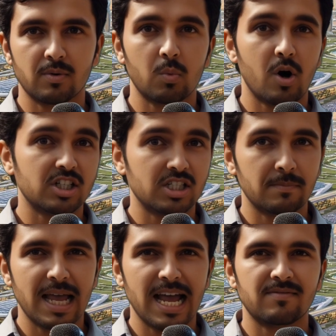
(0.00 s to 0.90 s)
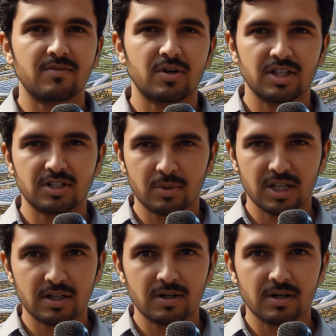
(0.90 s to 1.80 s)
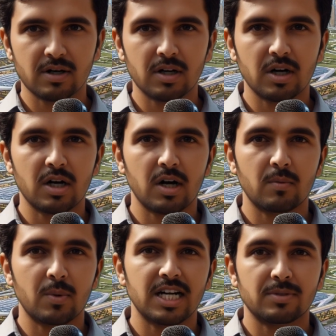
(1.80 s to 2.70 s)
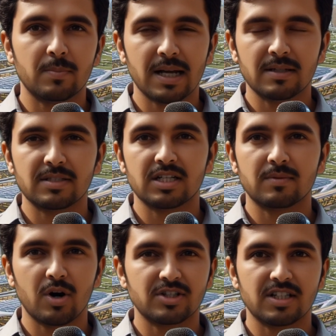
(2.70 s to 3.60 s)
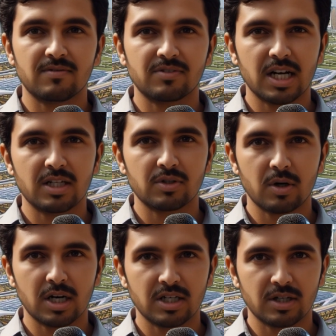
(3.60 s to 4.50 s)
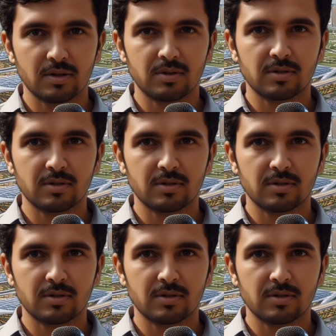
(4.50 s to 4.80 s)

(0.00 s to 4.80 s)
What's the plan for this week? We expect this positive trend to continue.